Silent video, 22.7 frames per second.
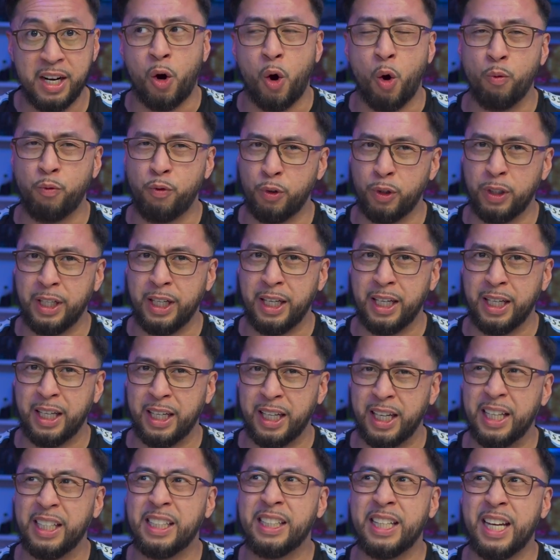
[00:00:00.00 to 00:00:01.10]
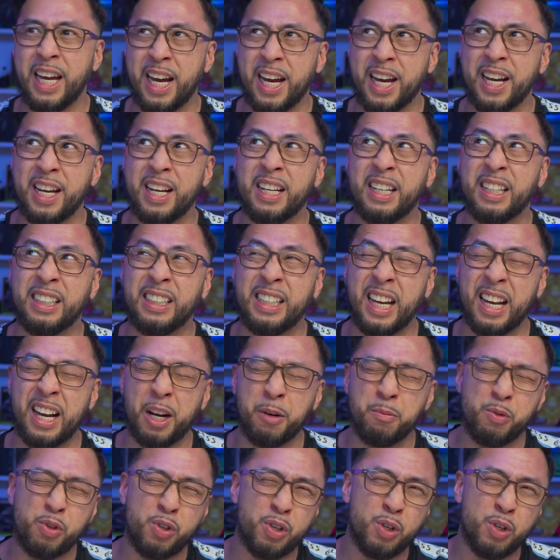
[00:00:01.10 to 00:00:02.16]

Hopefully it can get up